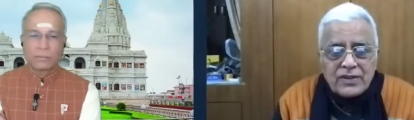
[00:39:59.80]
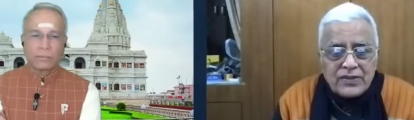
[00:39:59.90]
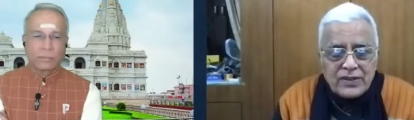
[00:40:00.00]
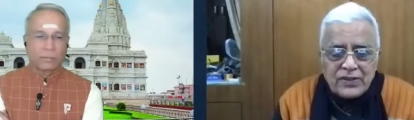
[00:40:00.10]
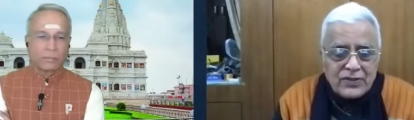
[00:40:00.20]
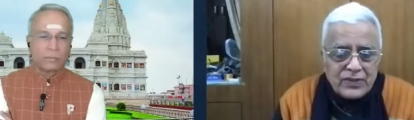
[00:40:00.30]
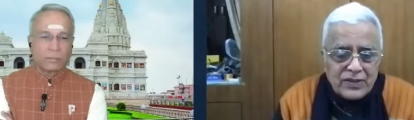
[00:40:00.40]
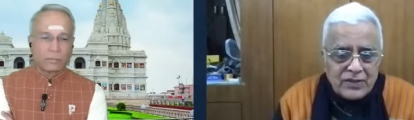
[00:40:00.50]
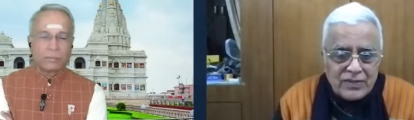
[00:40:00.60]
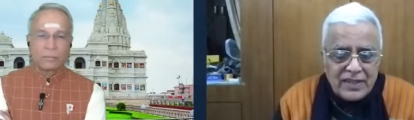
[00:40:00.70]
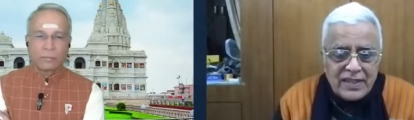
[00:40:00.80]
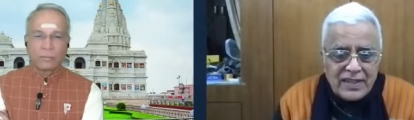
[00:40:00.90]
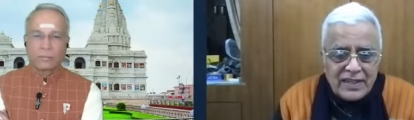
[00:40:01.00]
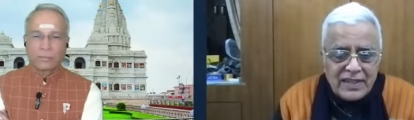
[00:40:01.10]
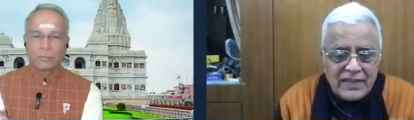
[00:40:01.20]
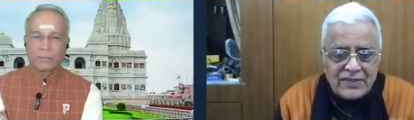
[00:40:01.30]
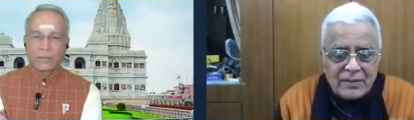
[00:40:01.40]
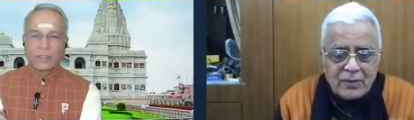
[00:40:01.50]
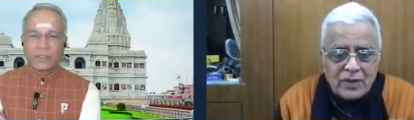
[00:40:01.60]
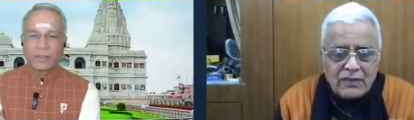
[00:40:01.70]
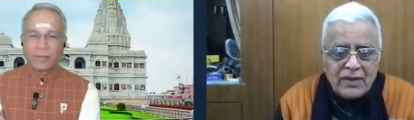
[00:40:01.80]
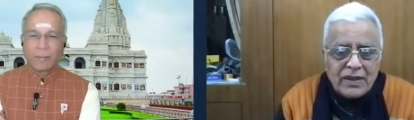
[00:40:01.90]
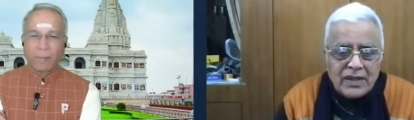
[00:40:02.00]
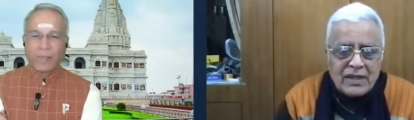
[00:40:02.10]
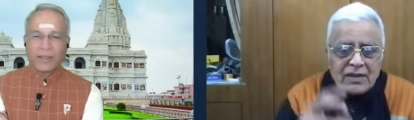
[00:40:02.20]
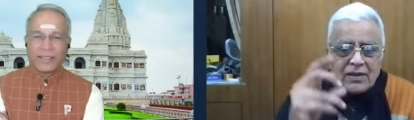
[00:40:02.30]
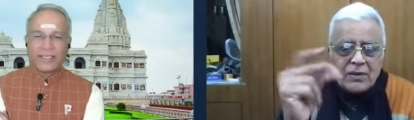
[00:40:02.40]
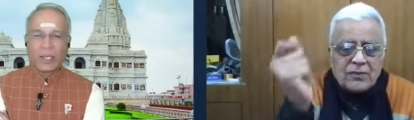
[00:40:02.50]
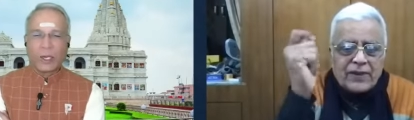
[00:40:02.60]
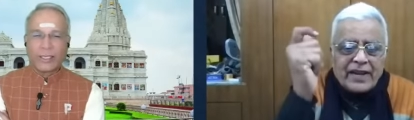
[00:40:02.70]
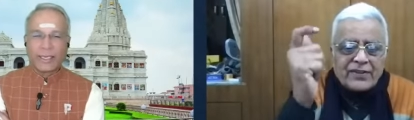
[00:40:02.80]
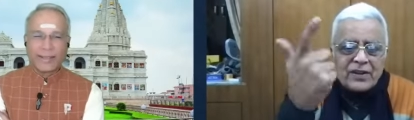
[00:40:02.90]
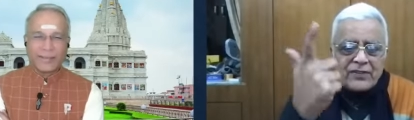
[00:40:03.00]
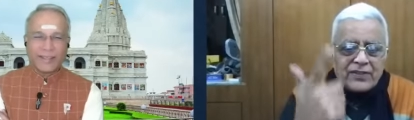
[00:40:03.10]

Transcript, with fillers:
Speaker 1: hours is uh, very less amount. Even it's a long time.